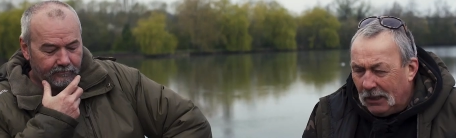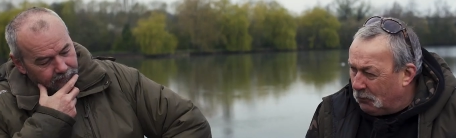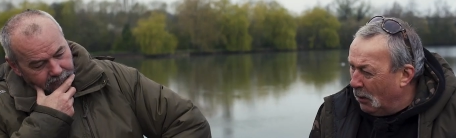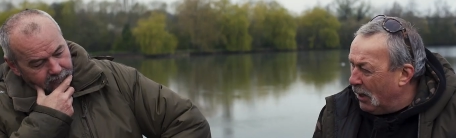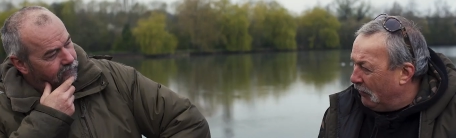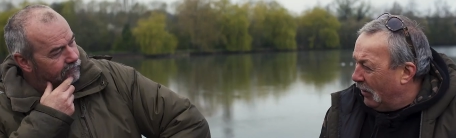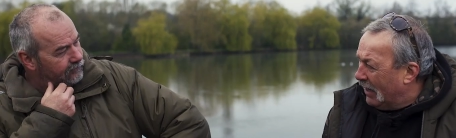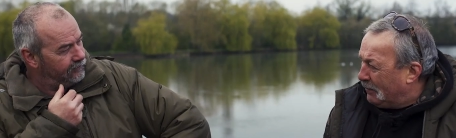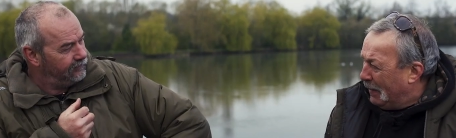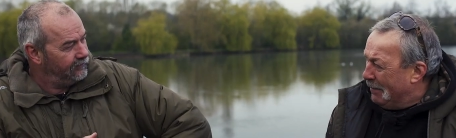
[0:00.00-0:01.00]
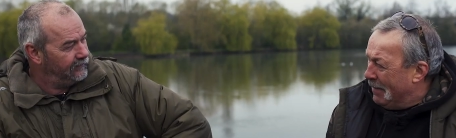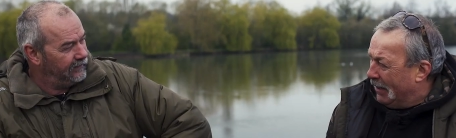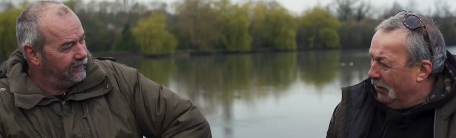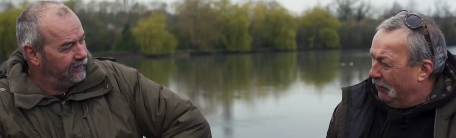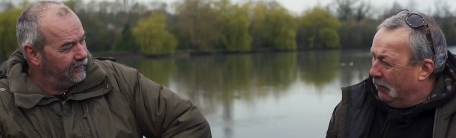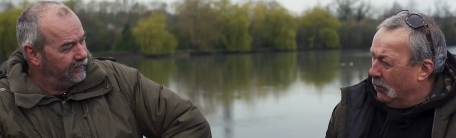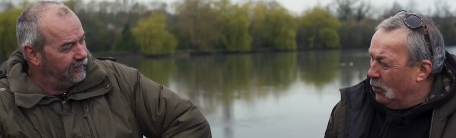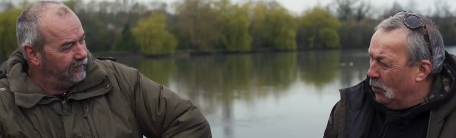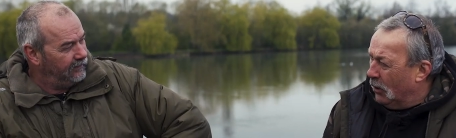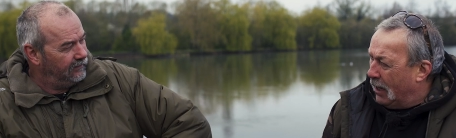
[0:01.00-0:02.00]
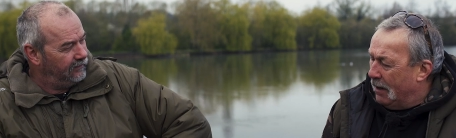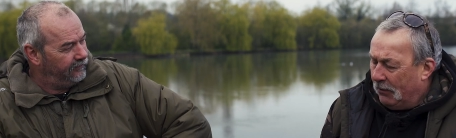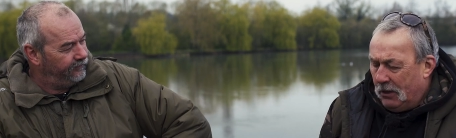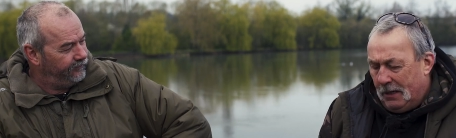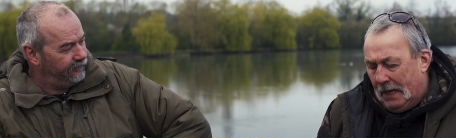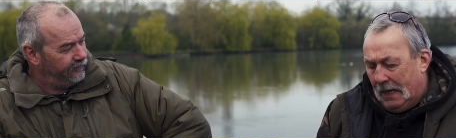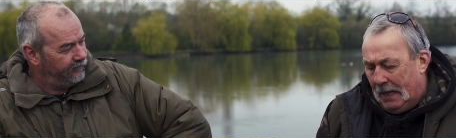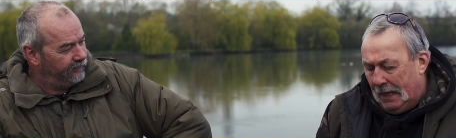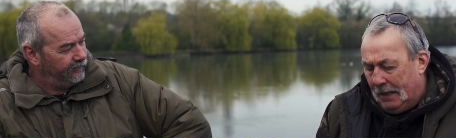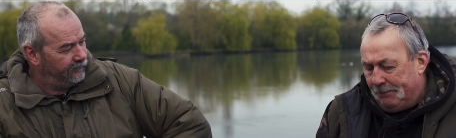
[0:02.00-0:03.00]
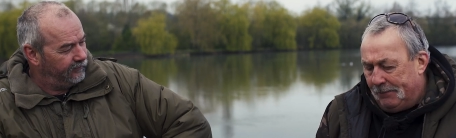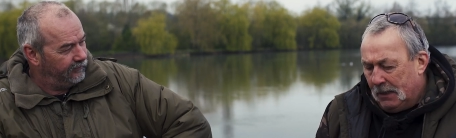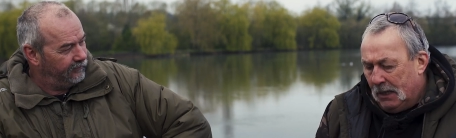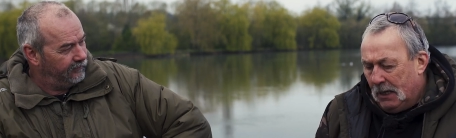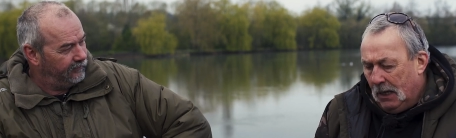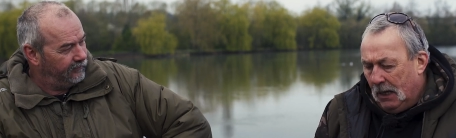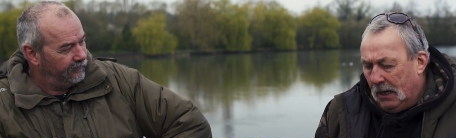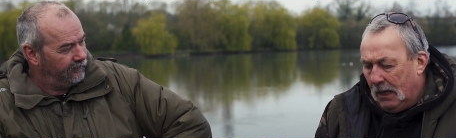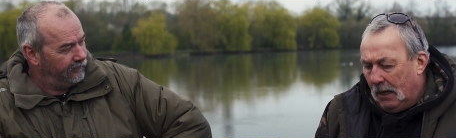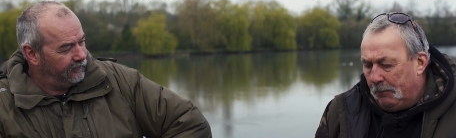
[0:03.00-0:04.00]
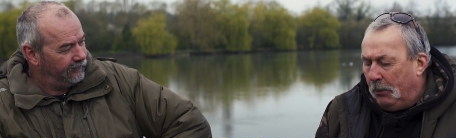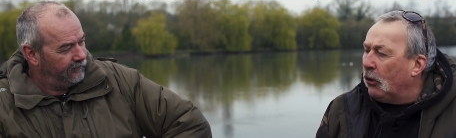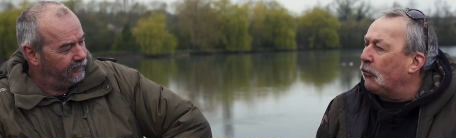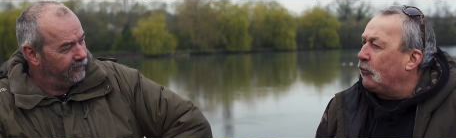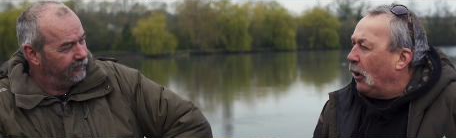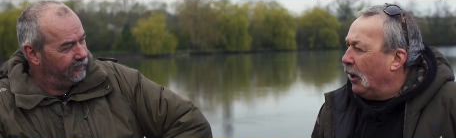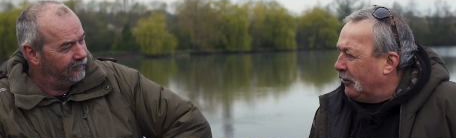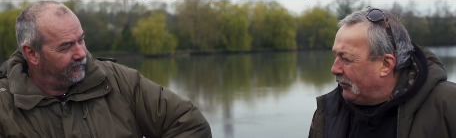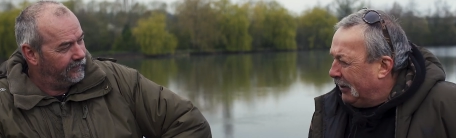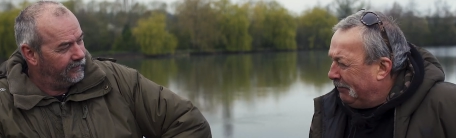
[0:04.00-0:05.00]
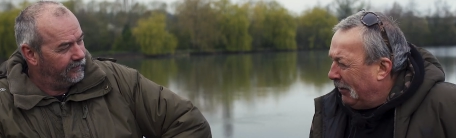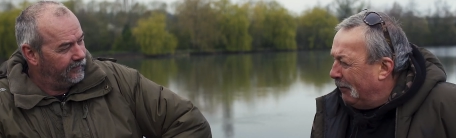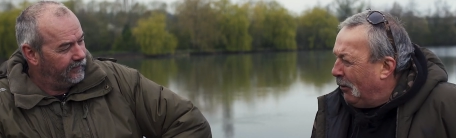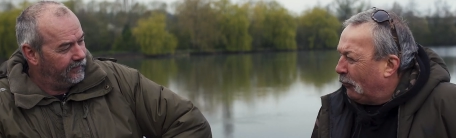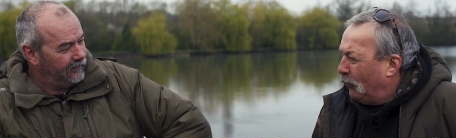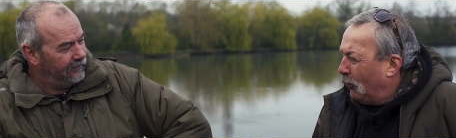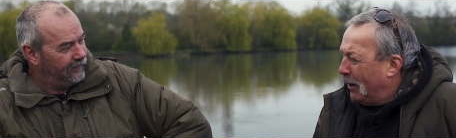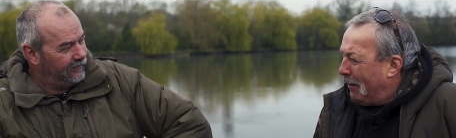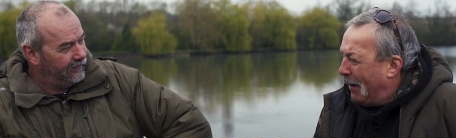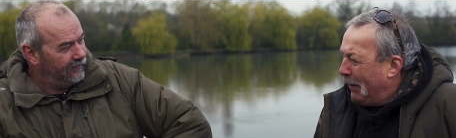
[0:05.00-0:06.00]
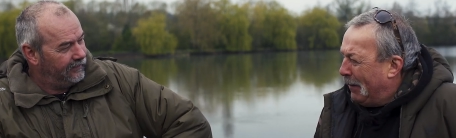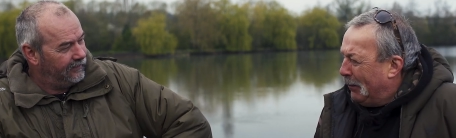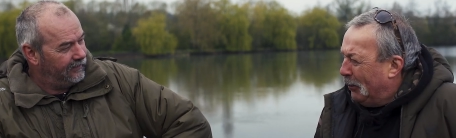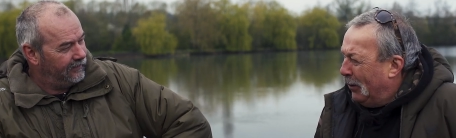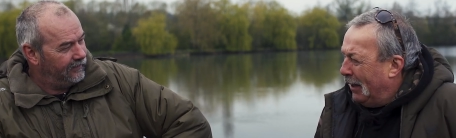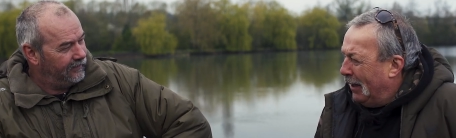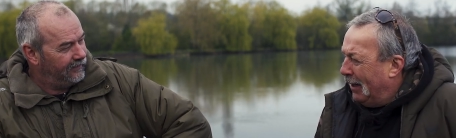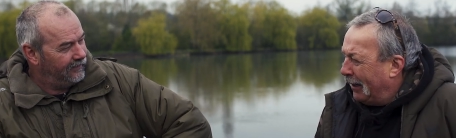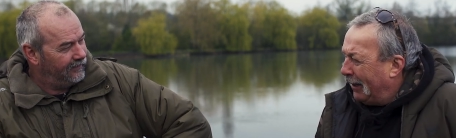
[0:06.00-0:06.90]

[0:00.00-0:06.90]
Speaker 1: There's one other aspect, Mick, I think we ought to cover, and um, personal hygiene. I'm not talking about people uh,